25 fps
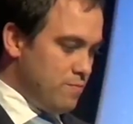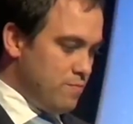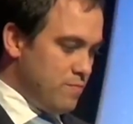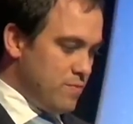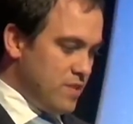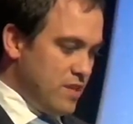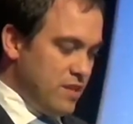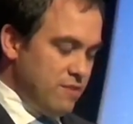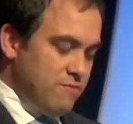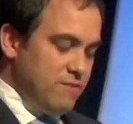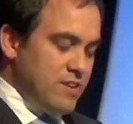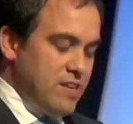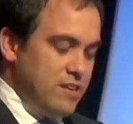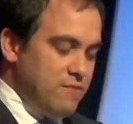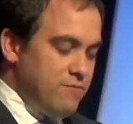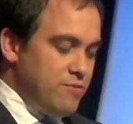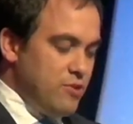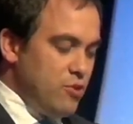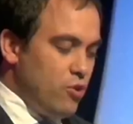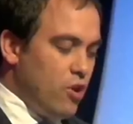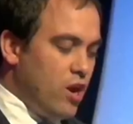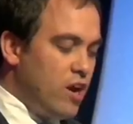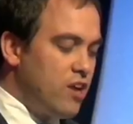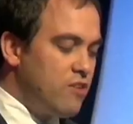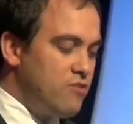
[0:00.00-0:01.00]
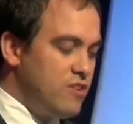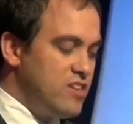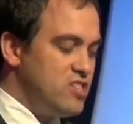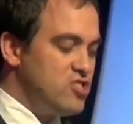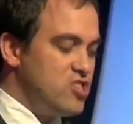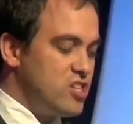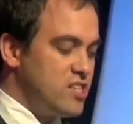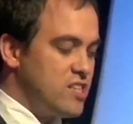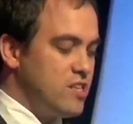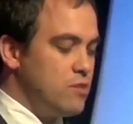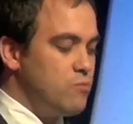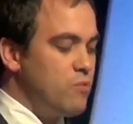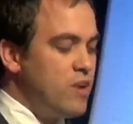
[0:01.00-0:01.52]
Even if you are
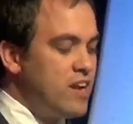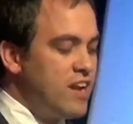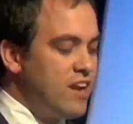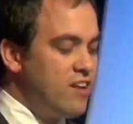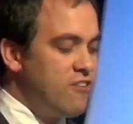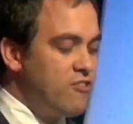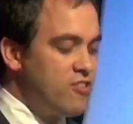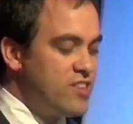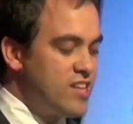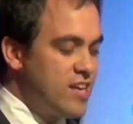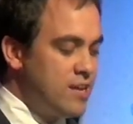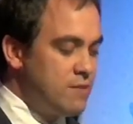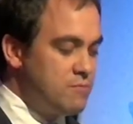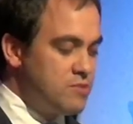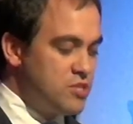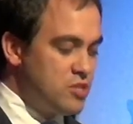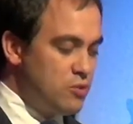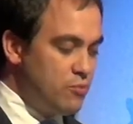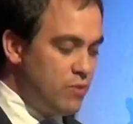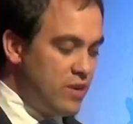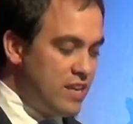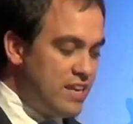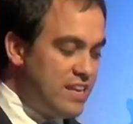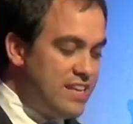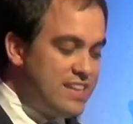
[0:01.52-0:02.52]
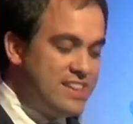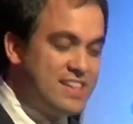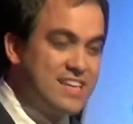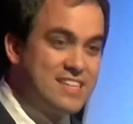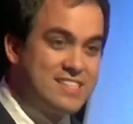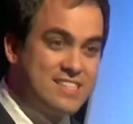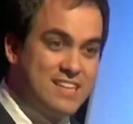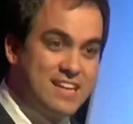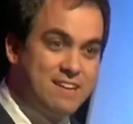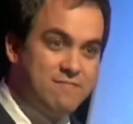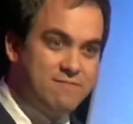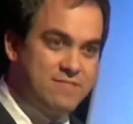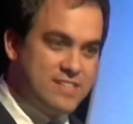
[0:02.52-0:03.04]
rejected 100 times, you will need that
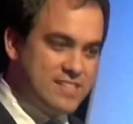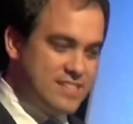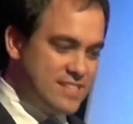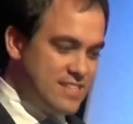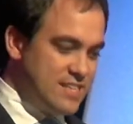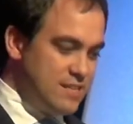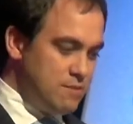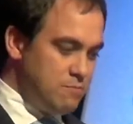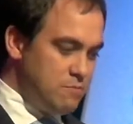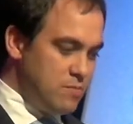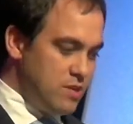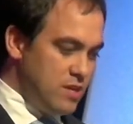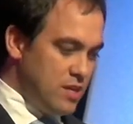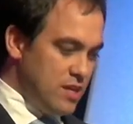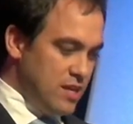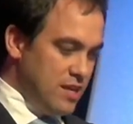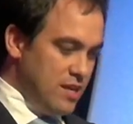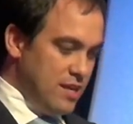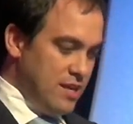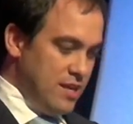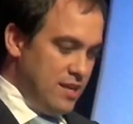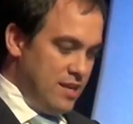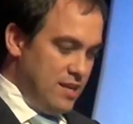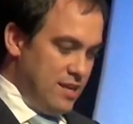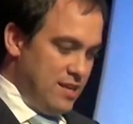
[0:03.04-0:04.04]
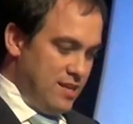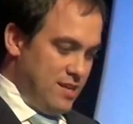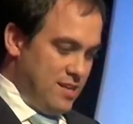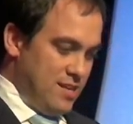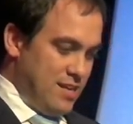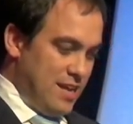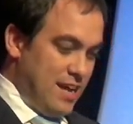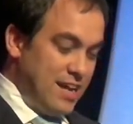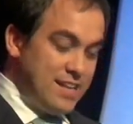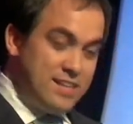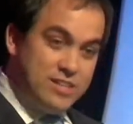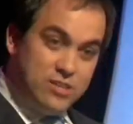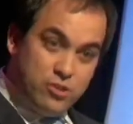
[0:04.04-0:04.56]
self-esteem
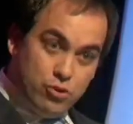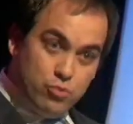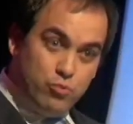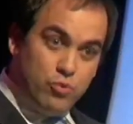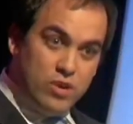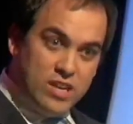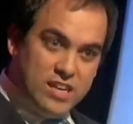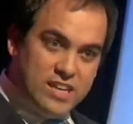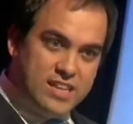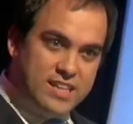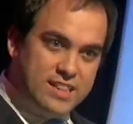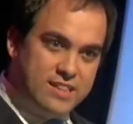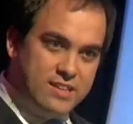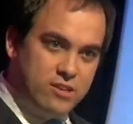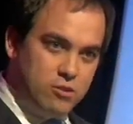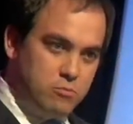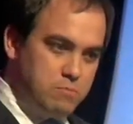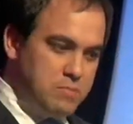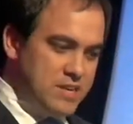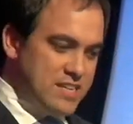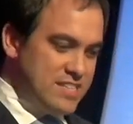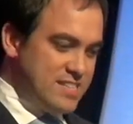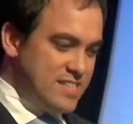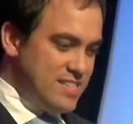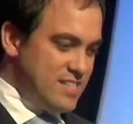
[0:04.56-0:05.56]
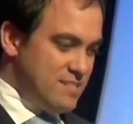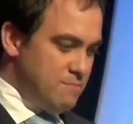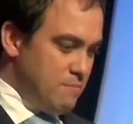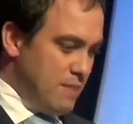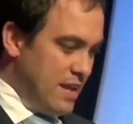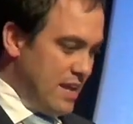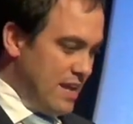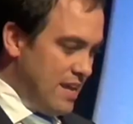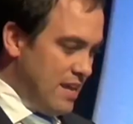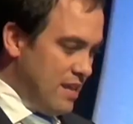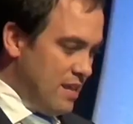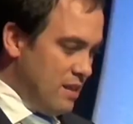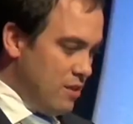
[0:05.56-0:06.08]
and you will need your best
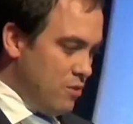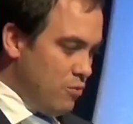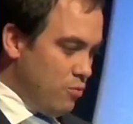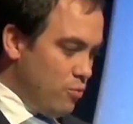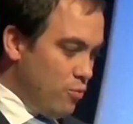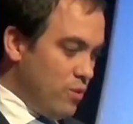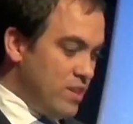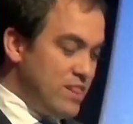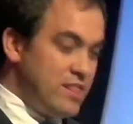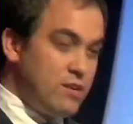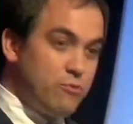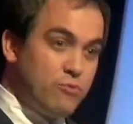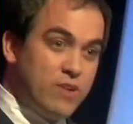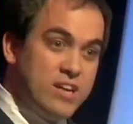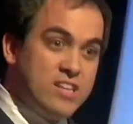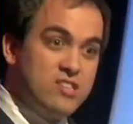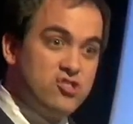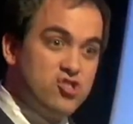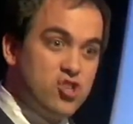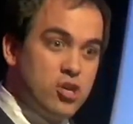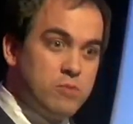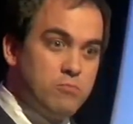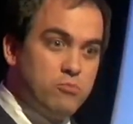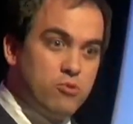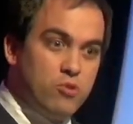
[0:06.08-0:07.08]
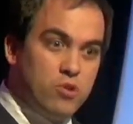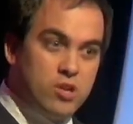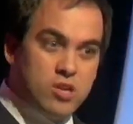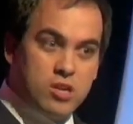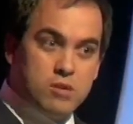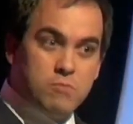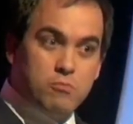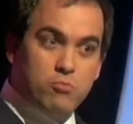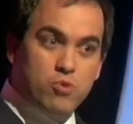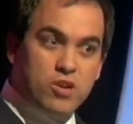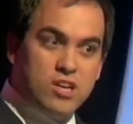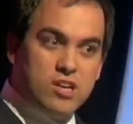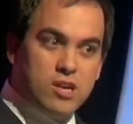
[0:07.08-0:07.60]
smile when the right job
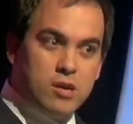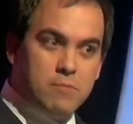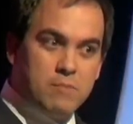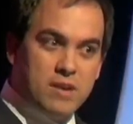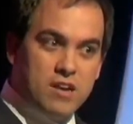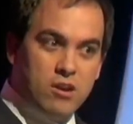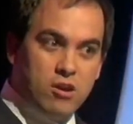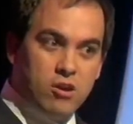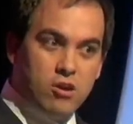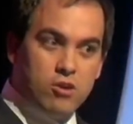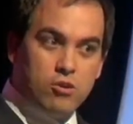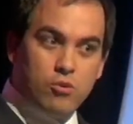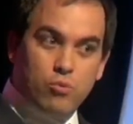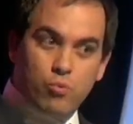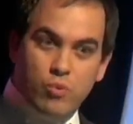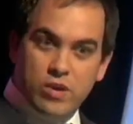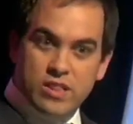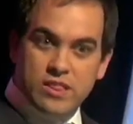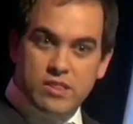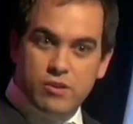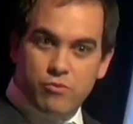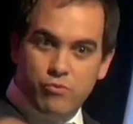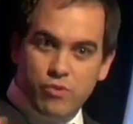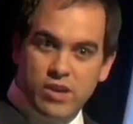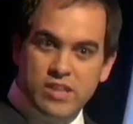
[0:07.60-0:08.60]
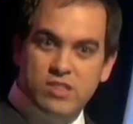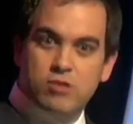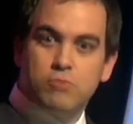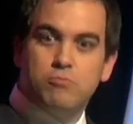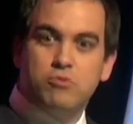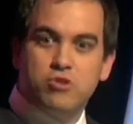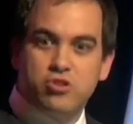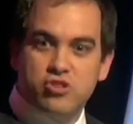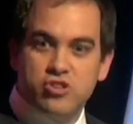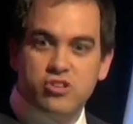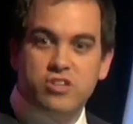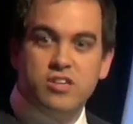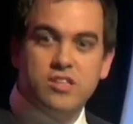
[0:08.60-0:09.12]
will come along, when the right
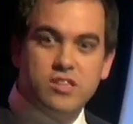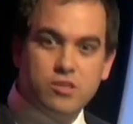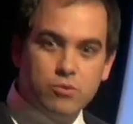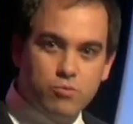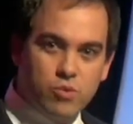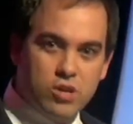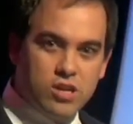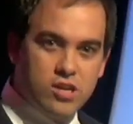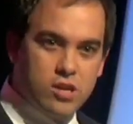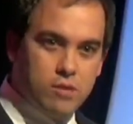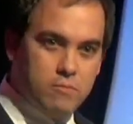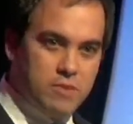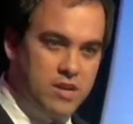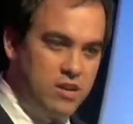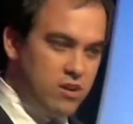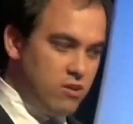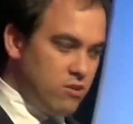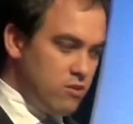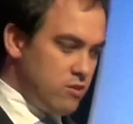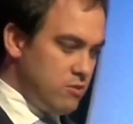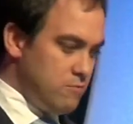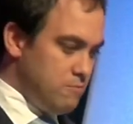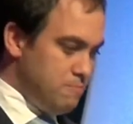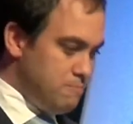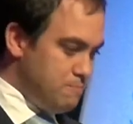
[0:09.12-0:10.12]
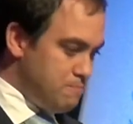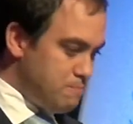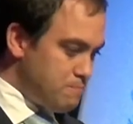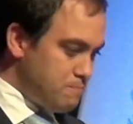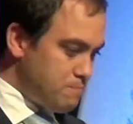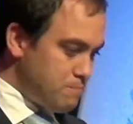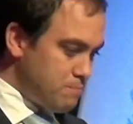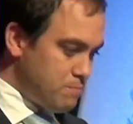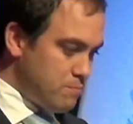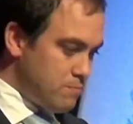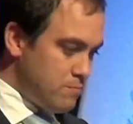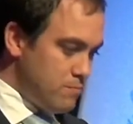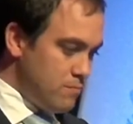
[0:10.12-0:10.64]
opportunity will come along.
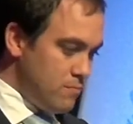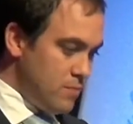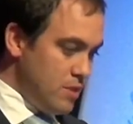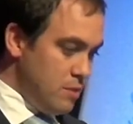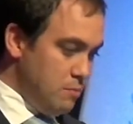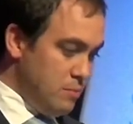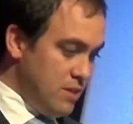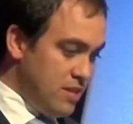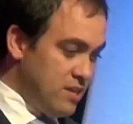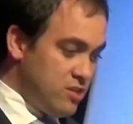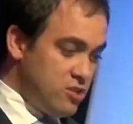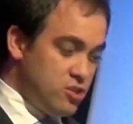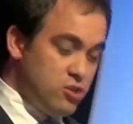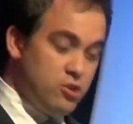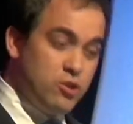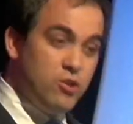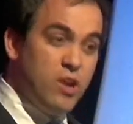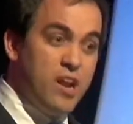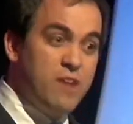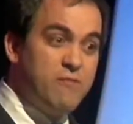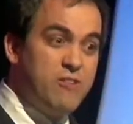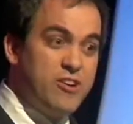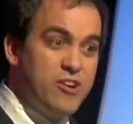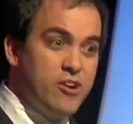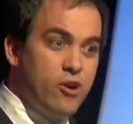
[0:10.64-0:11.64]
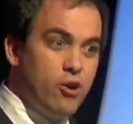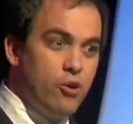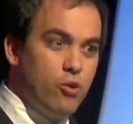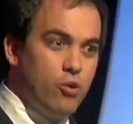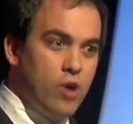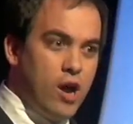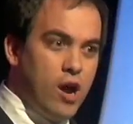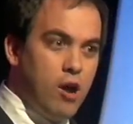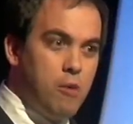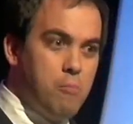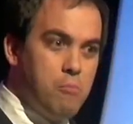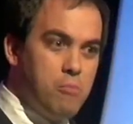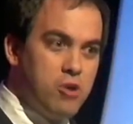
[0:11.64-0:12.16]
Because you'll never know
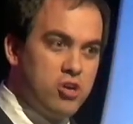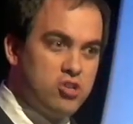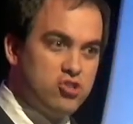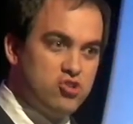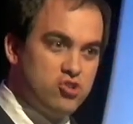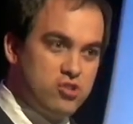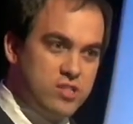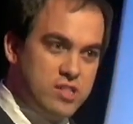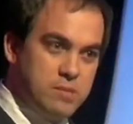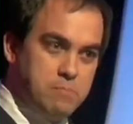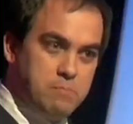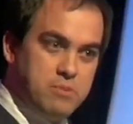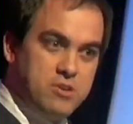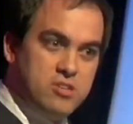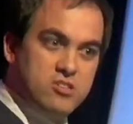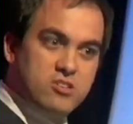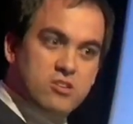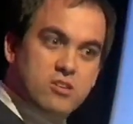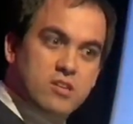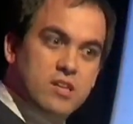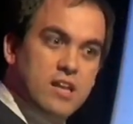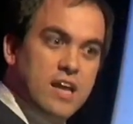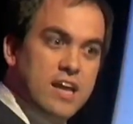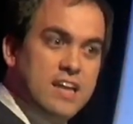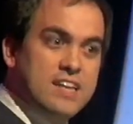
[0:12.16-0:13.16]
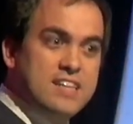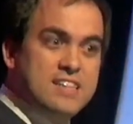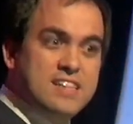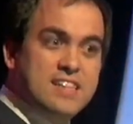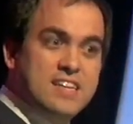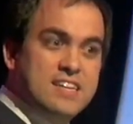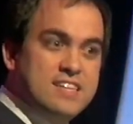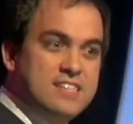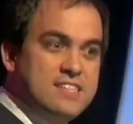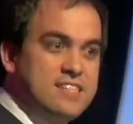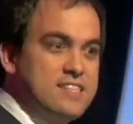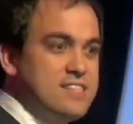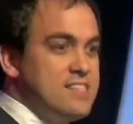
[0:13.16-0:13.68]
how much the person
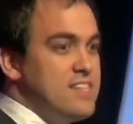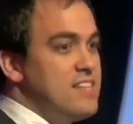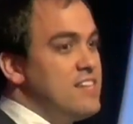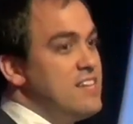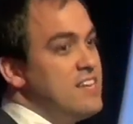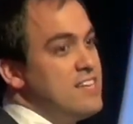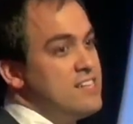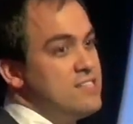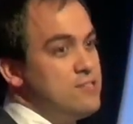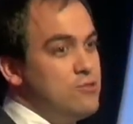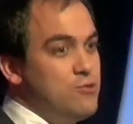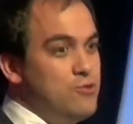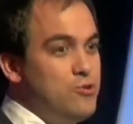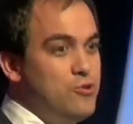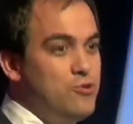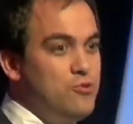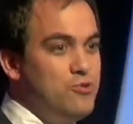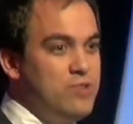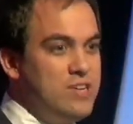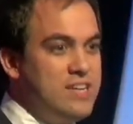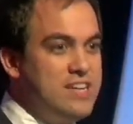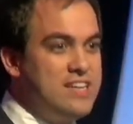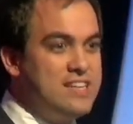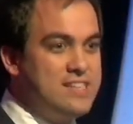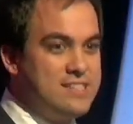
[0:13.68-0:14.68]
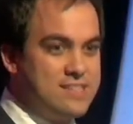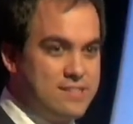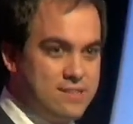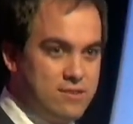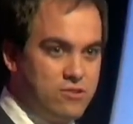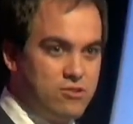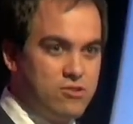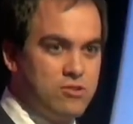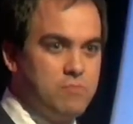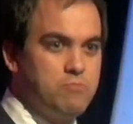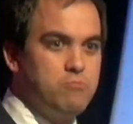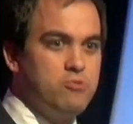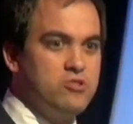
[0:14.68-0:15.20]
that is sitting next to you needs
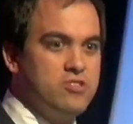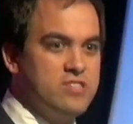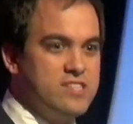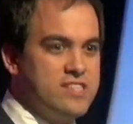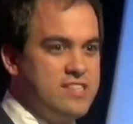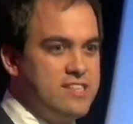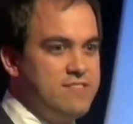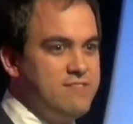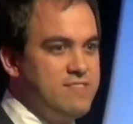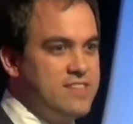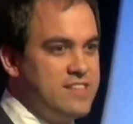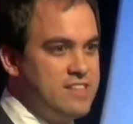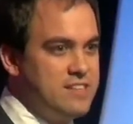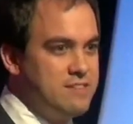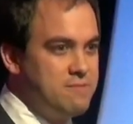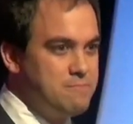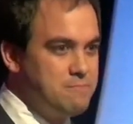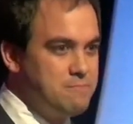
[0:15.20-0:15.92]
your positivity.